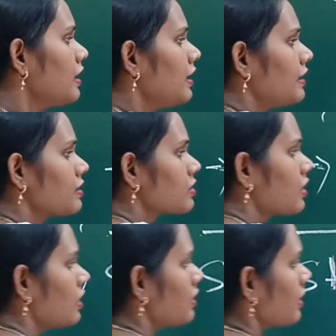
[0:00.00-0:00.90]
it is
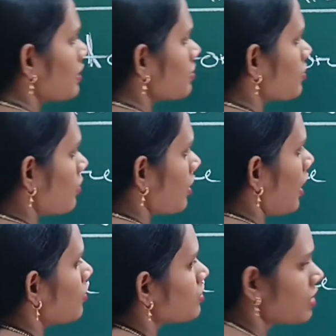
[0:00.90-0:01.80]
called a
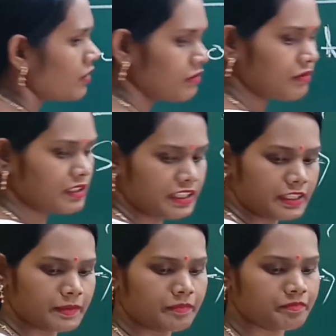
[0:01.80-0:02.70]
storehouse of gene.